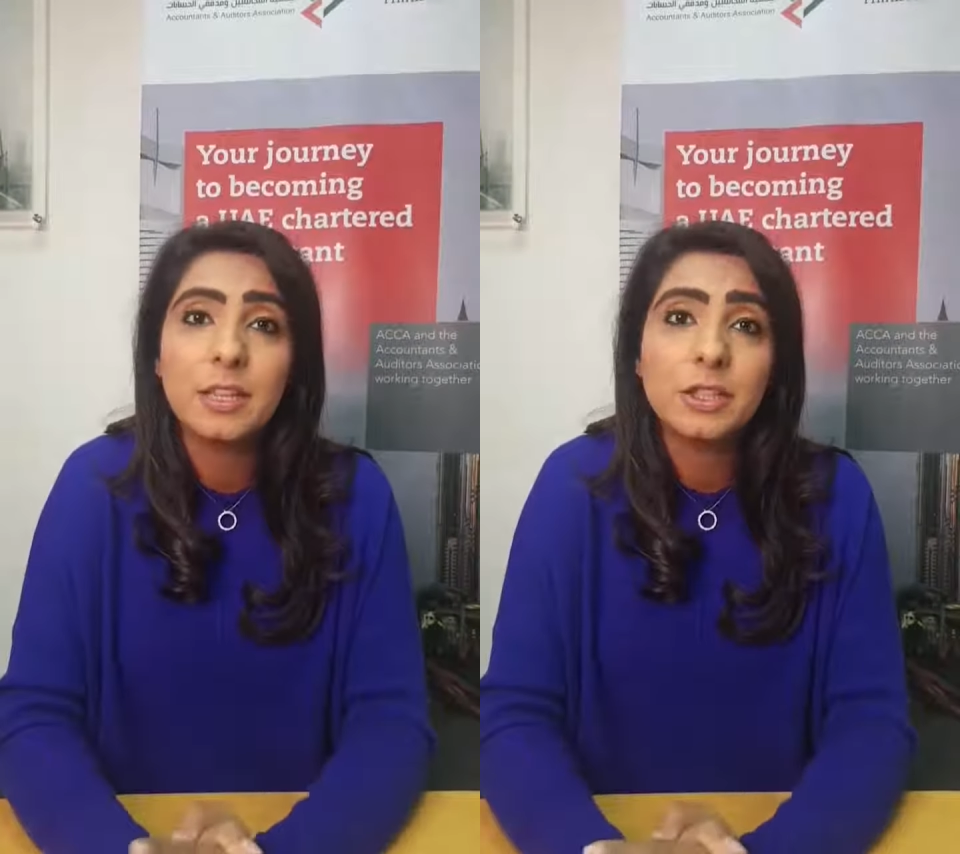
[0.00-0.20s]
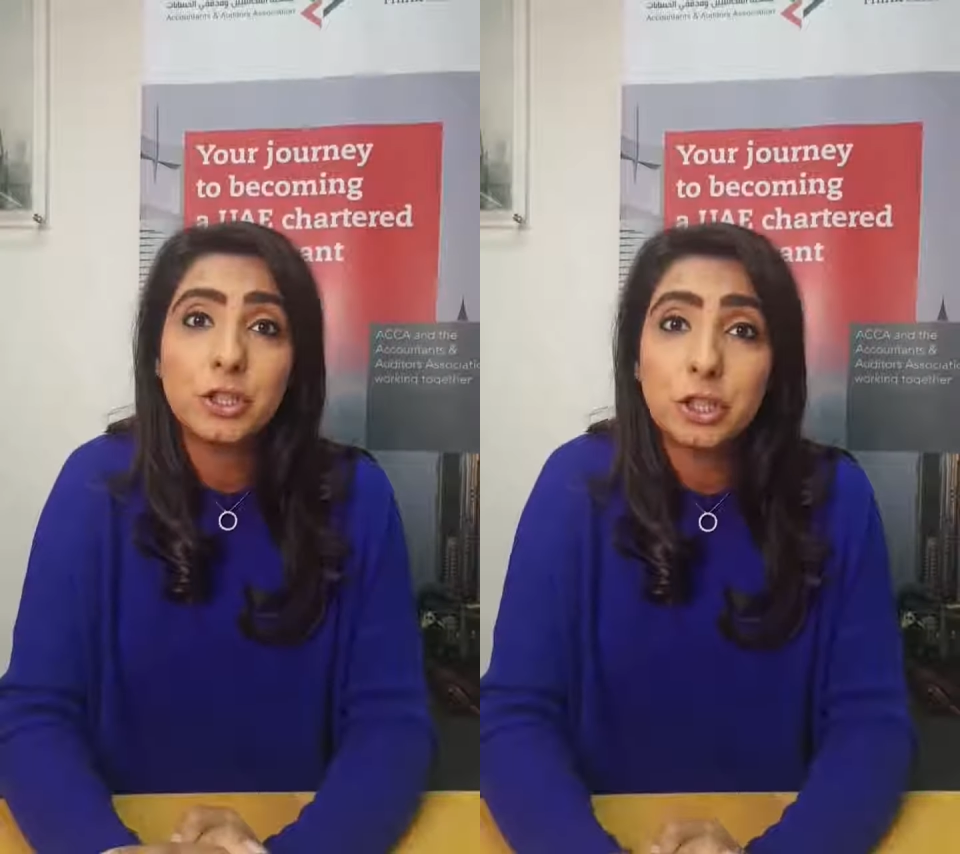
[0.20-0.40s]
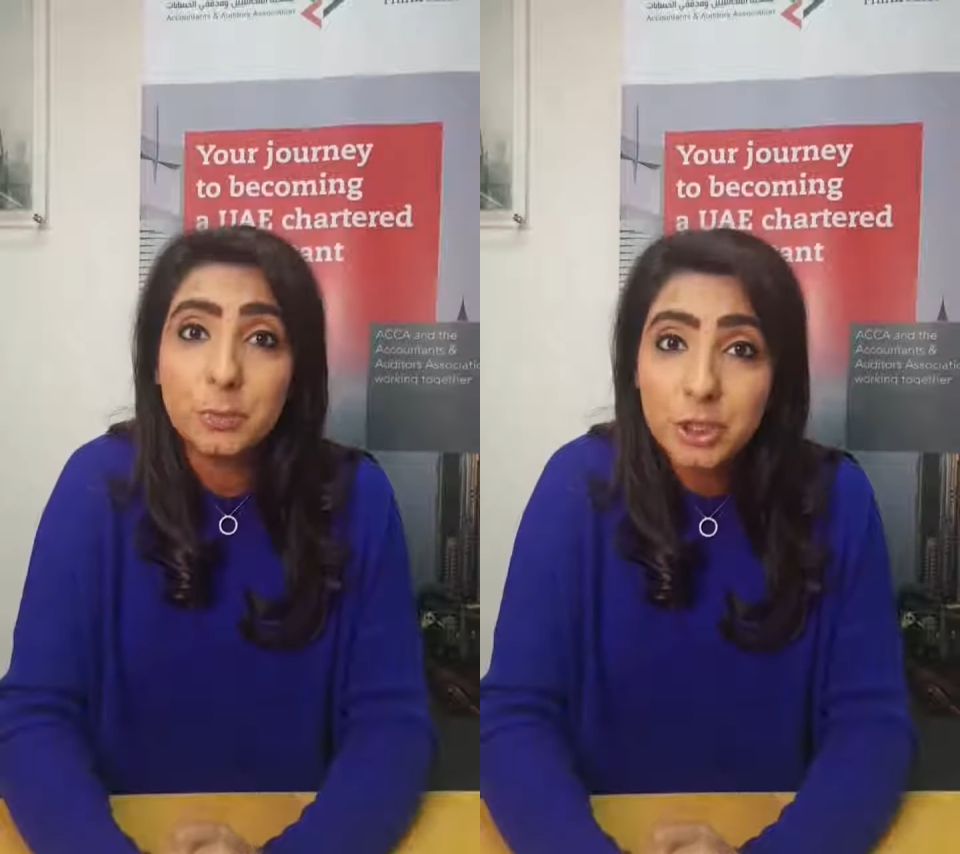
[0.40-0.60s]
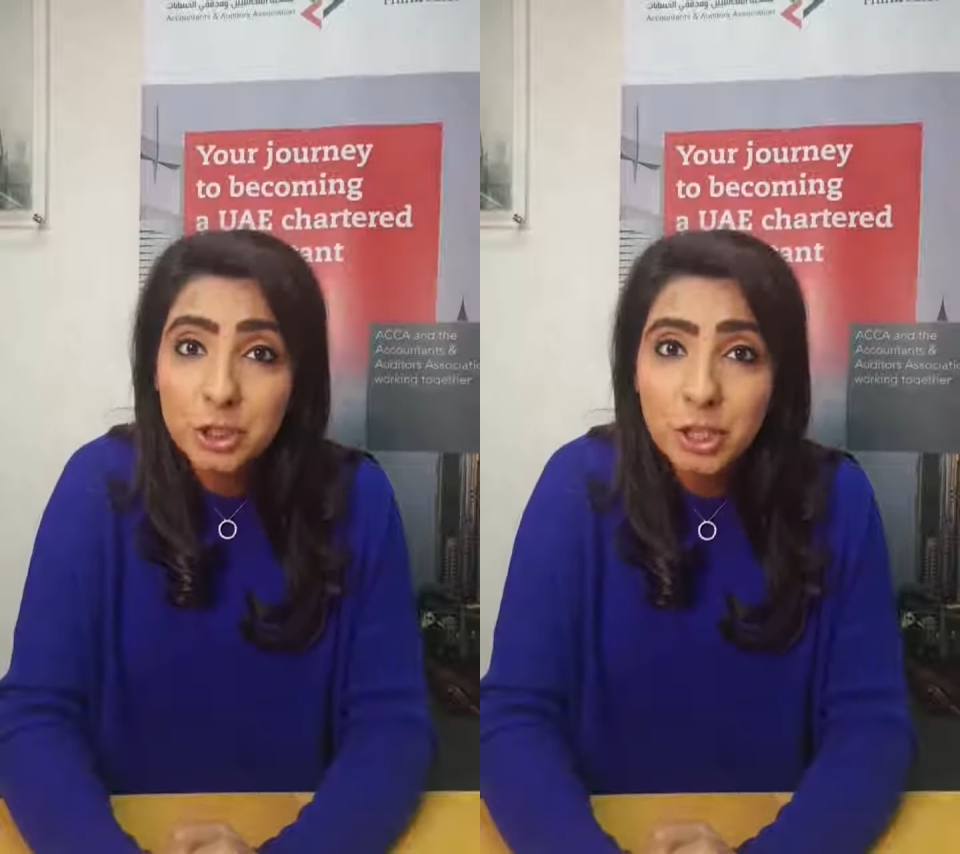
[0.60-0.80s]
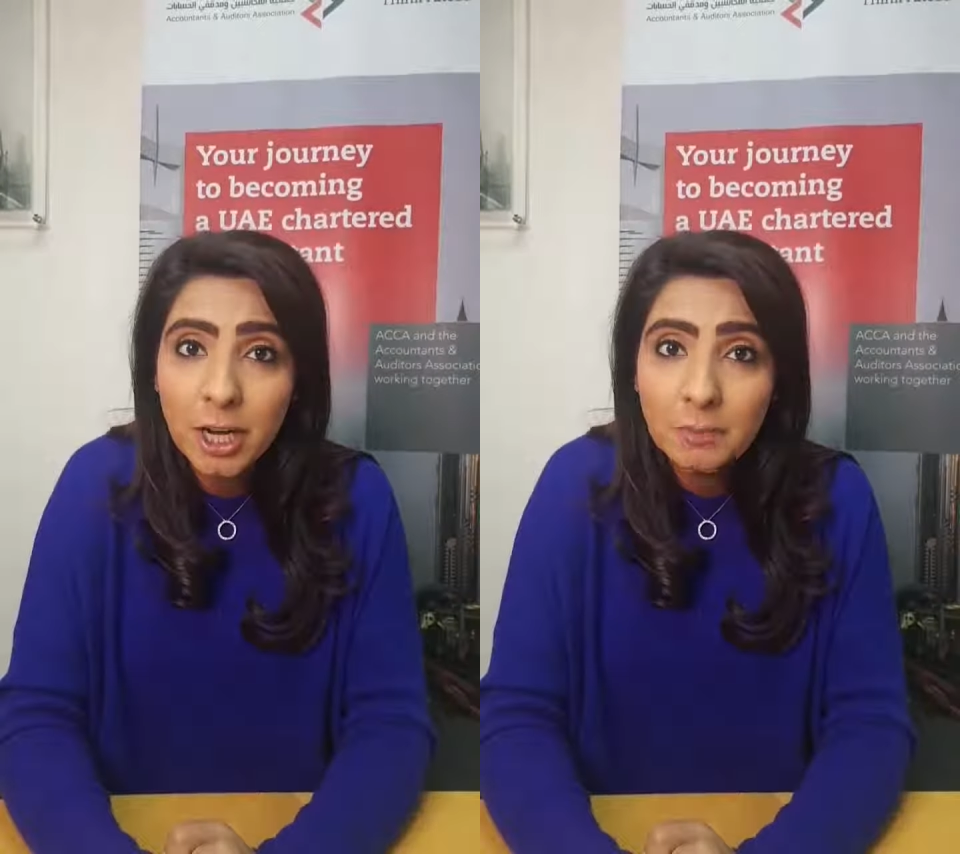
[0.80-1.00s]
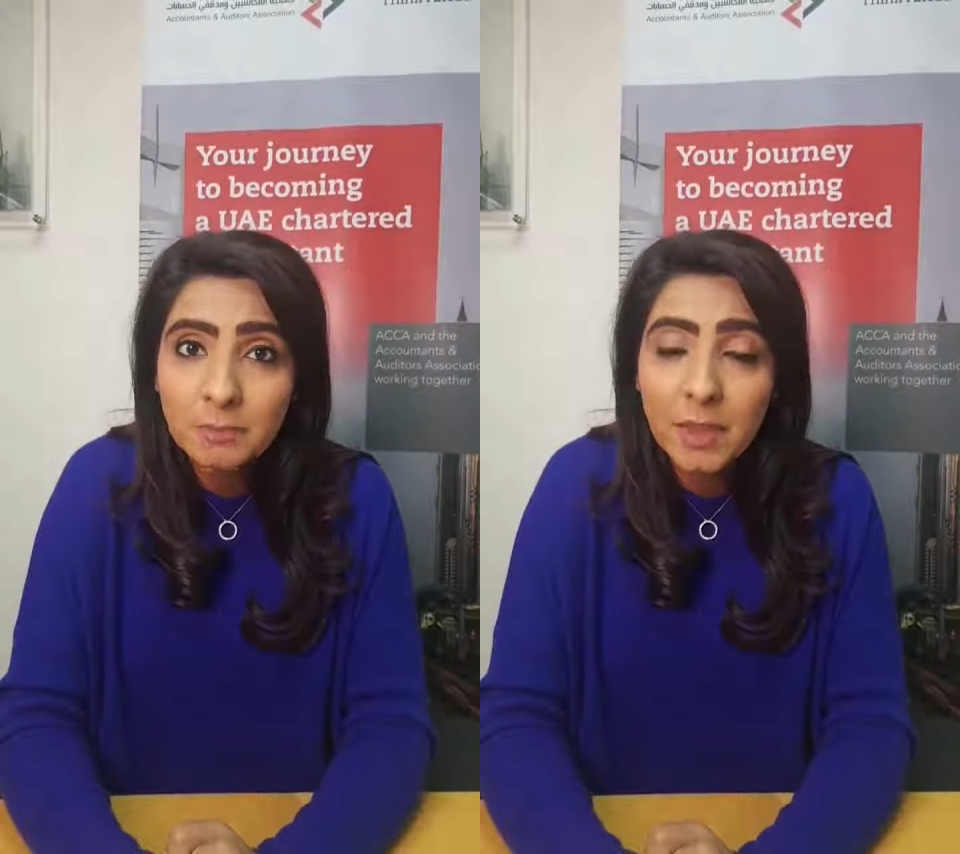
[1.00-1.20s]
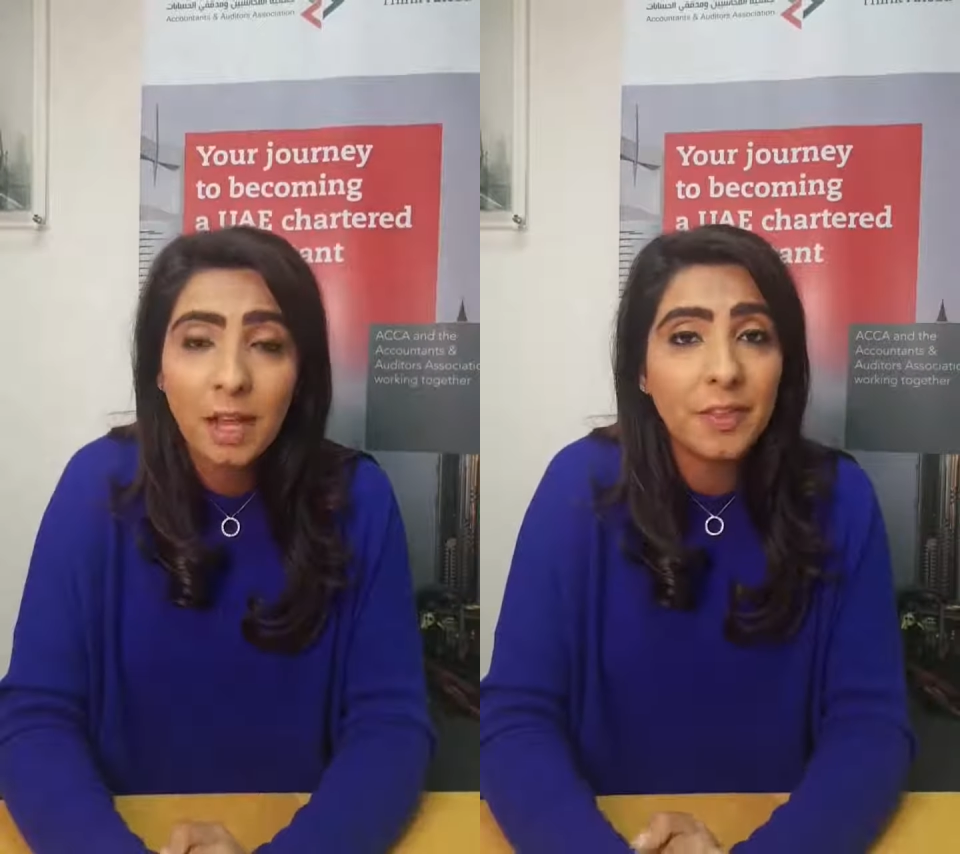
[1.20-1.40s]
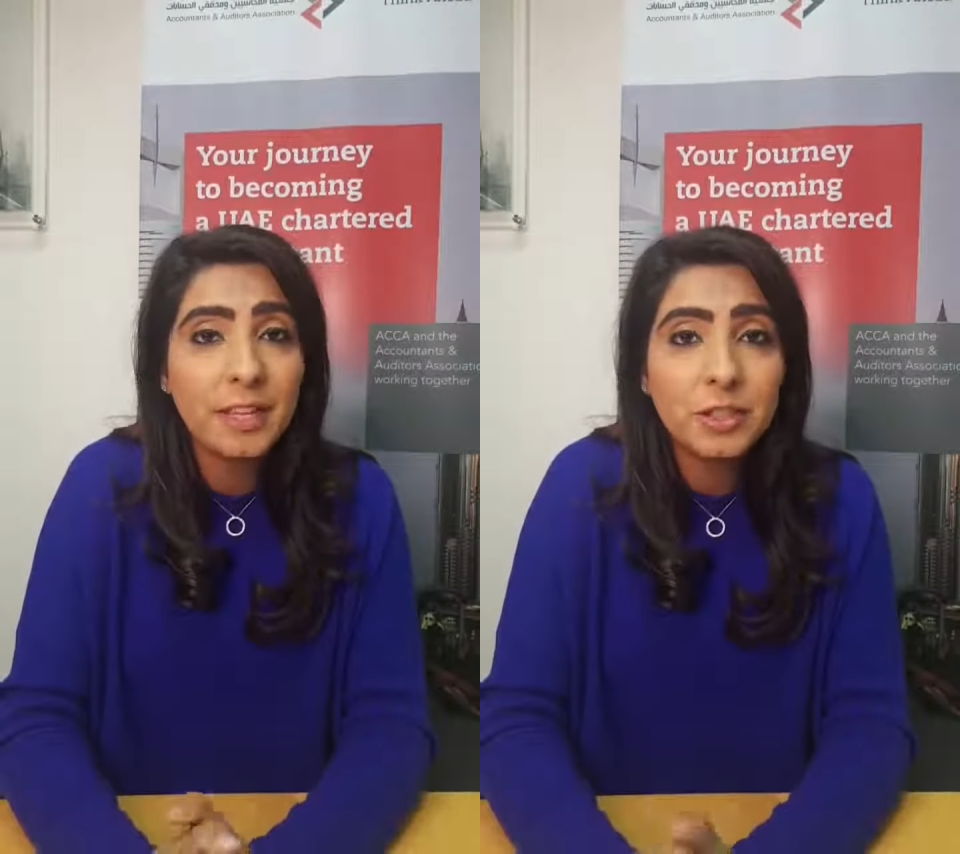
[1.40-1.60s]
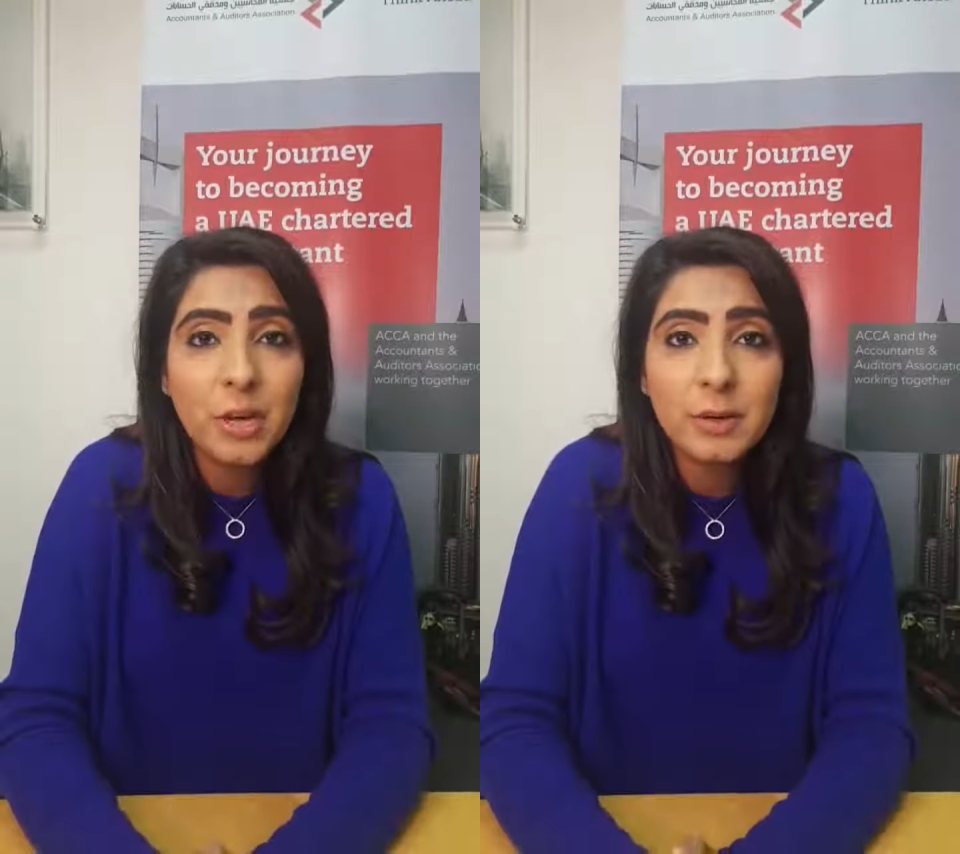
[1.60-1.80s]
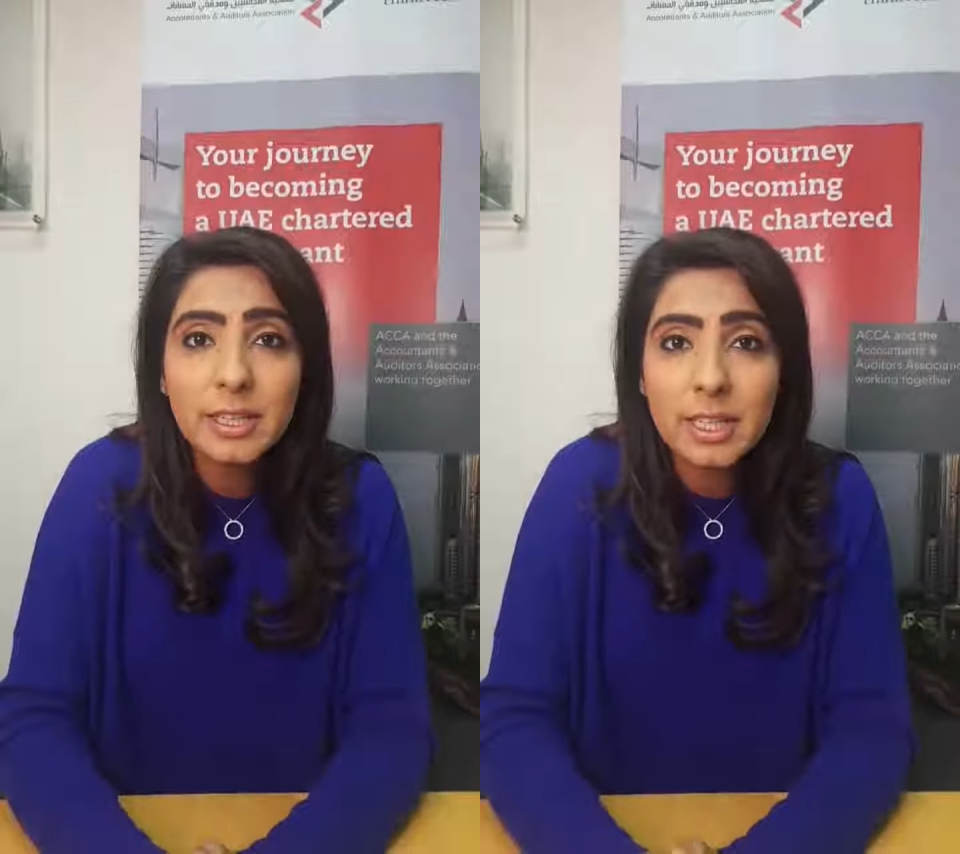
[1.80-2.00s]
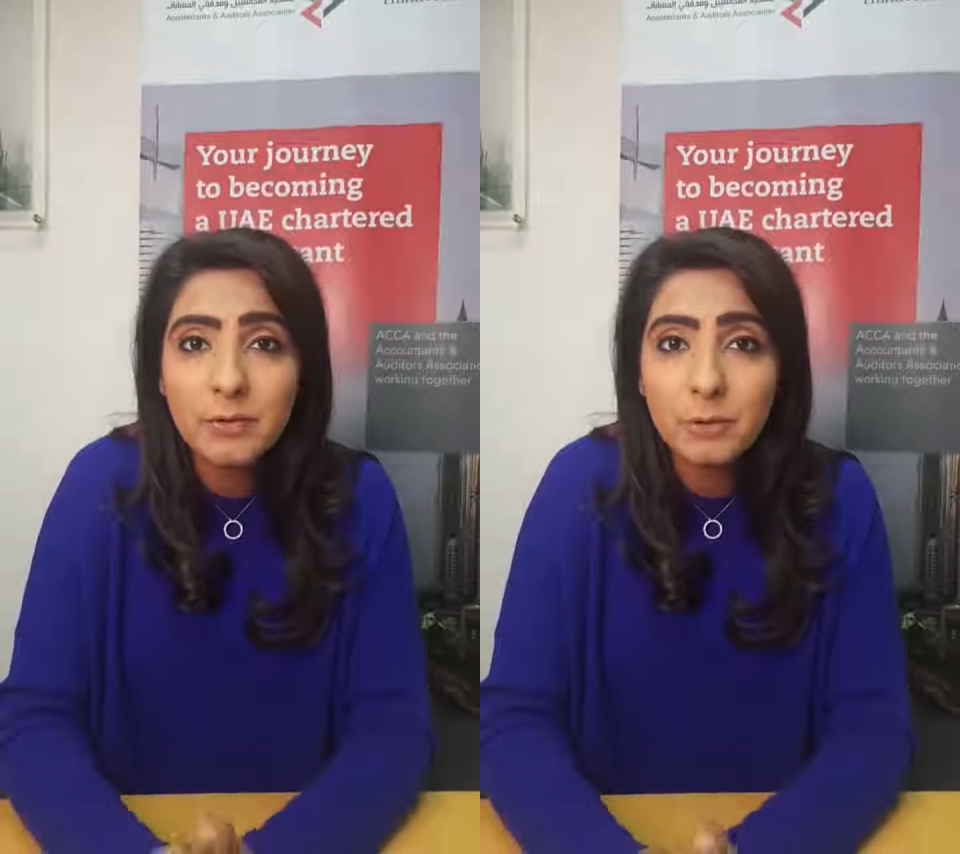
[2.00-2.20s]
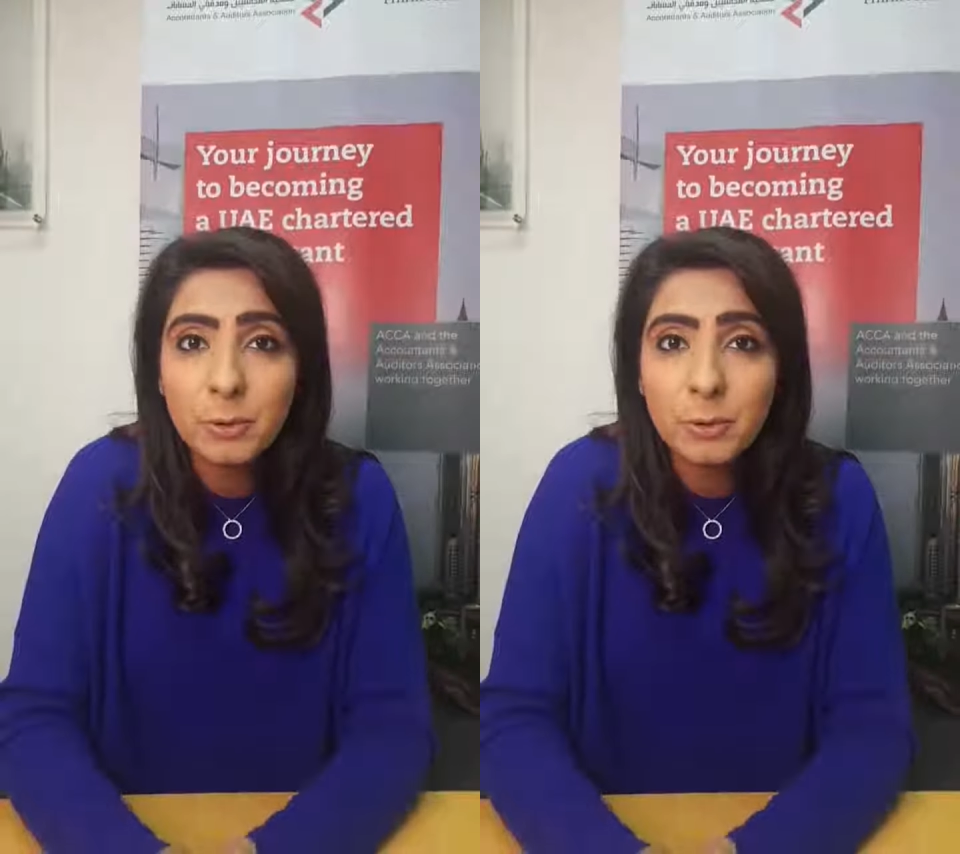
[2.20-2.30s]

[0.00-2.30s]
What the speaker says: too much time and they don't leave